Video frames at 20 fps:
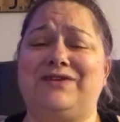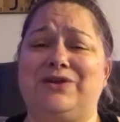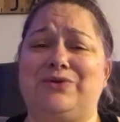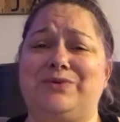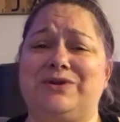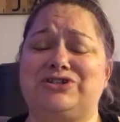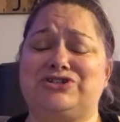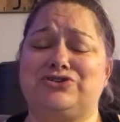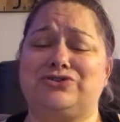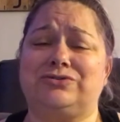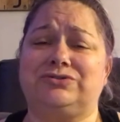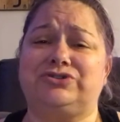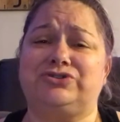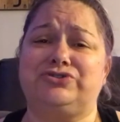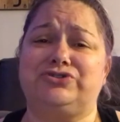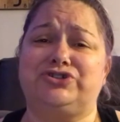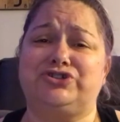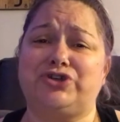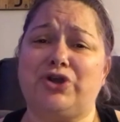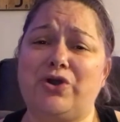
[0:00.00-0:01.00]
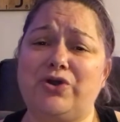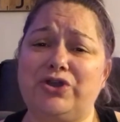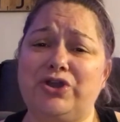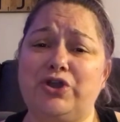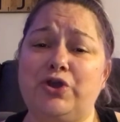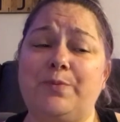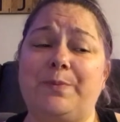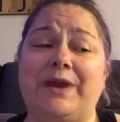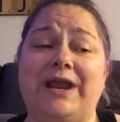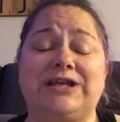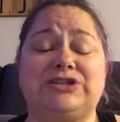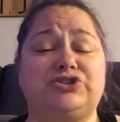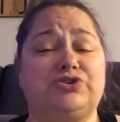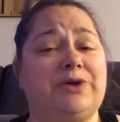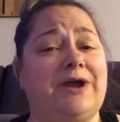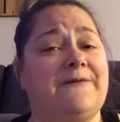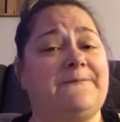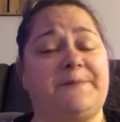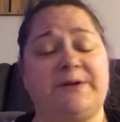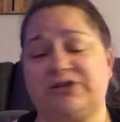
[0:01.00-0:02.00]
the original to show you, but I do
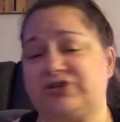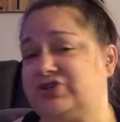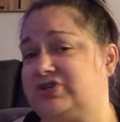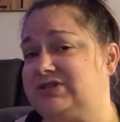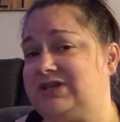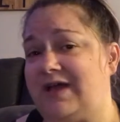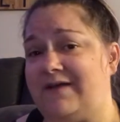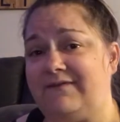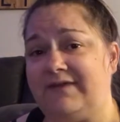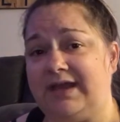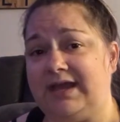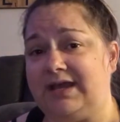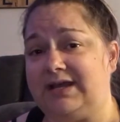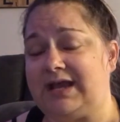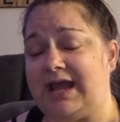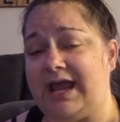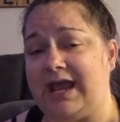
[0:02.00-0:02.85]
have pictures of it,